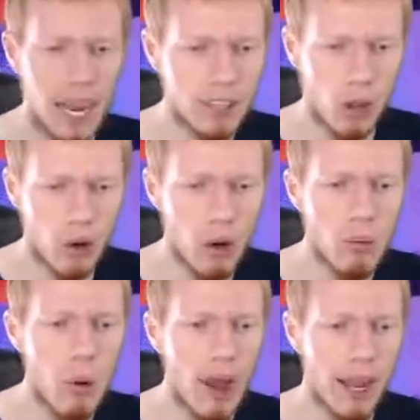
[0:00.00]
I don't know
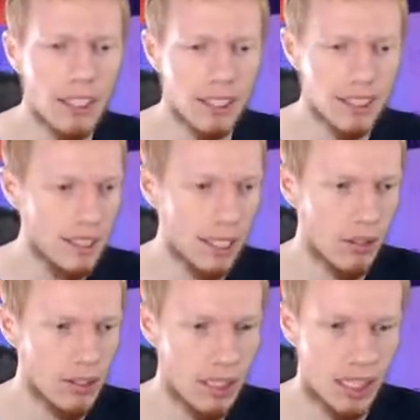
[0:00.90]
why I just did that,
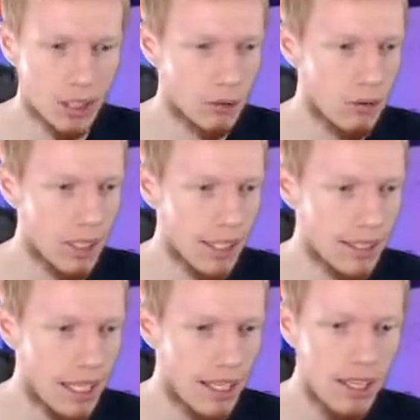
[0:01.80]
honestly. I just
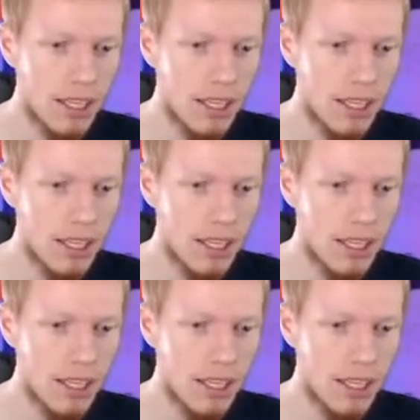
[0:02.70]
realized that.